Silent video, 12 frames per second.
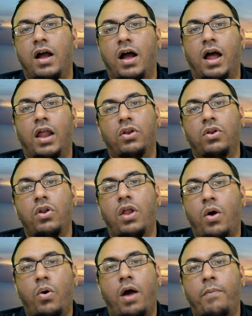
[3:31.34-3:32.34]

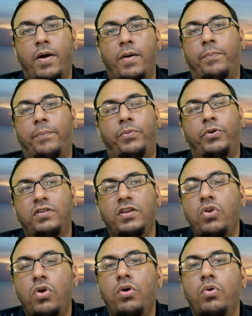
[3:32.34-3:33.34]
a pretty
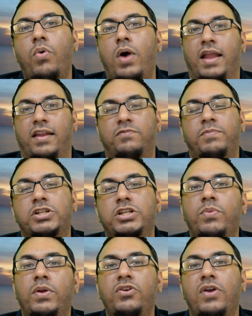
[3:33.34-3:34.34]
long while, especially
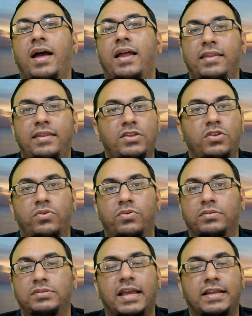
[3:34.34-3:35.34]
when you add, you
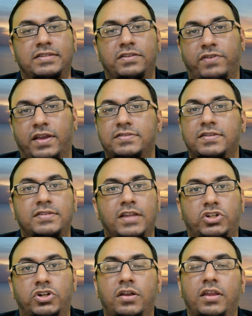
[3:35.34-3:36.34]
know, text effects,
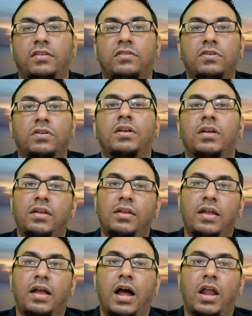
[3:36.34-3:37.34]
etc. It took
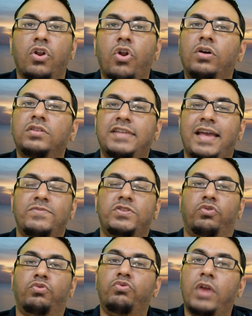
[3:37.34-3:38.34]
a long time
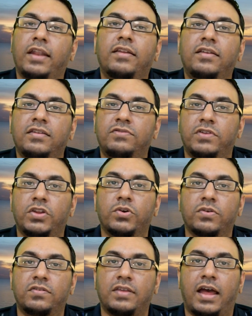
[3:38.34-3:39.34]
to render these
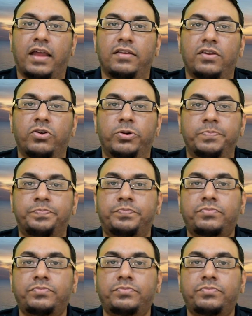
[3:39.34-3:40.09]
videos, and you know,